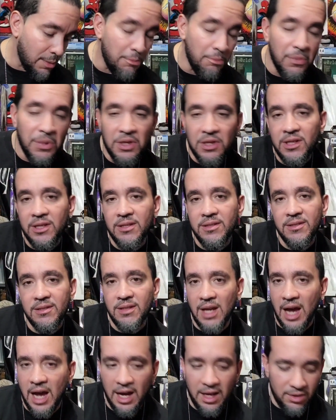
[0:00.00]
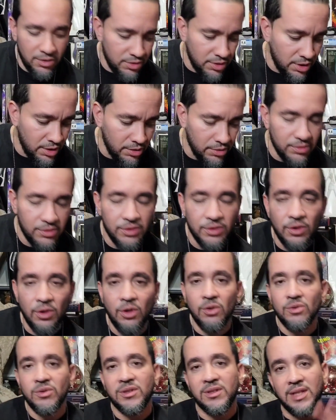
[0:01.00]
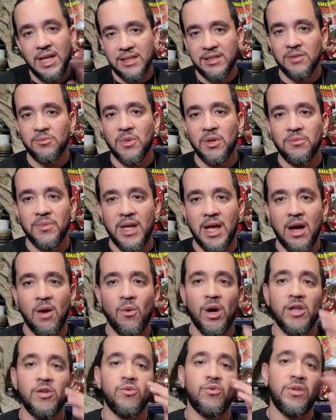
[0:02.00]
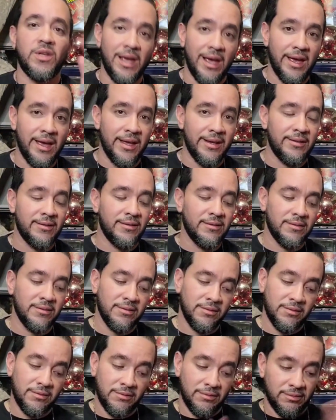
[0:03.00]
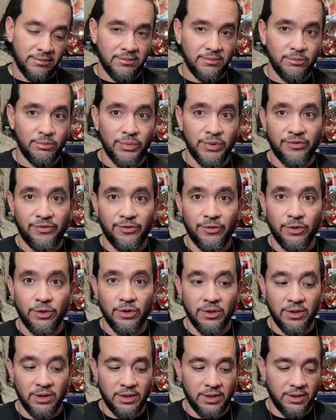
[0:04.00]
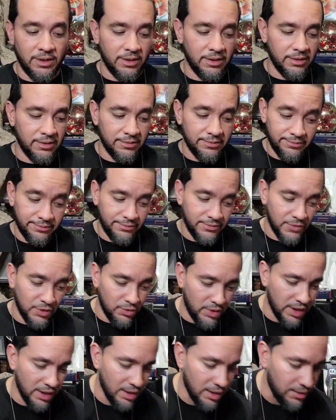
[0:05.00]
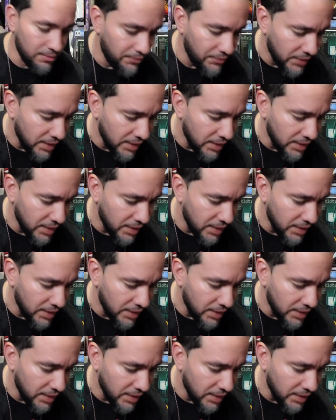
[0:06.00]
Millions? I don't know. So snatch them up now while you can before uh, you can't.